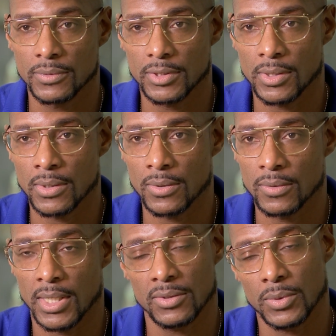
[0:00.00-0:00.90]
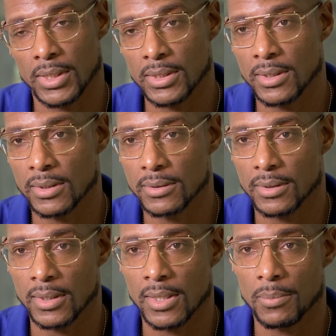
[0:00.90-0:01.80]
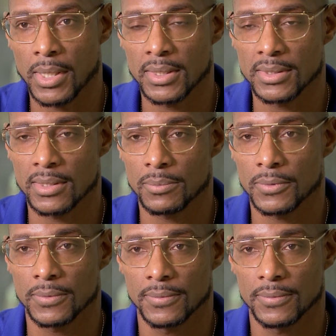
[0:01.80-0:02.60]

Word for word: So that's what I did. I led by example.